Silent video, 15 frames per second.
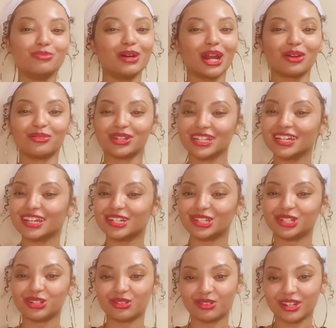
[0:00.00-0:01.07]
but I really
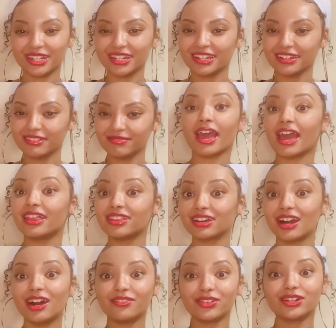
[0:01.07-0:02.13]
enjoyed it. And the
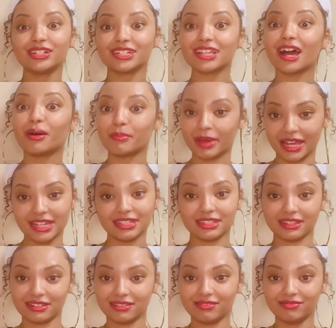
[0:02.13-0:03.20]
cover is
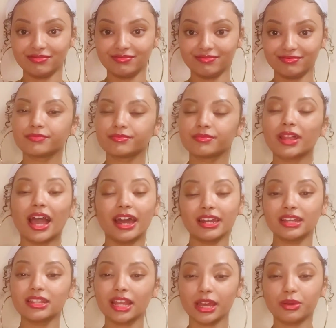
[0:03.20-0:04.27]
amazing. I
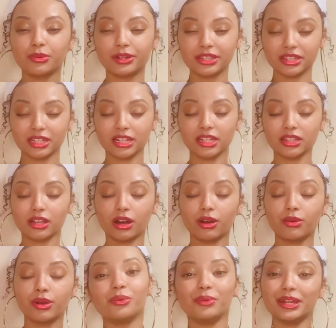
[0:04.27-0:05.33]
didn't like one thing
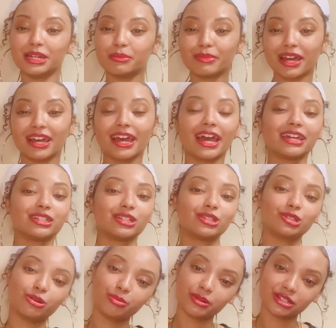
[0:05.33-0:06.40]
though. Wendy made a
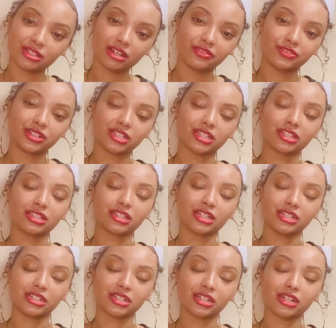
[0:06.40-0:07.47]
super selfish
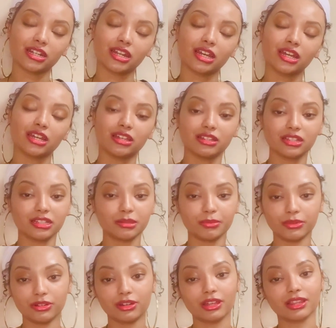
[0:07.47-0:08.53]
decision in this
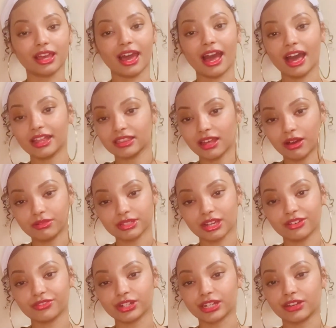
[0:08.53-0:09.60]
book that I thought was
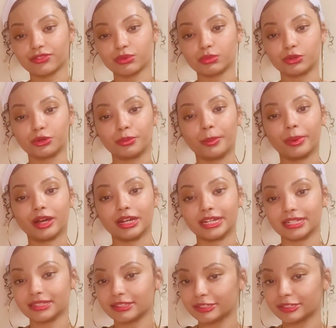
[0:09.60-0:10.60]
unforgivable, but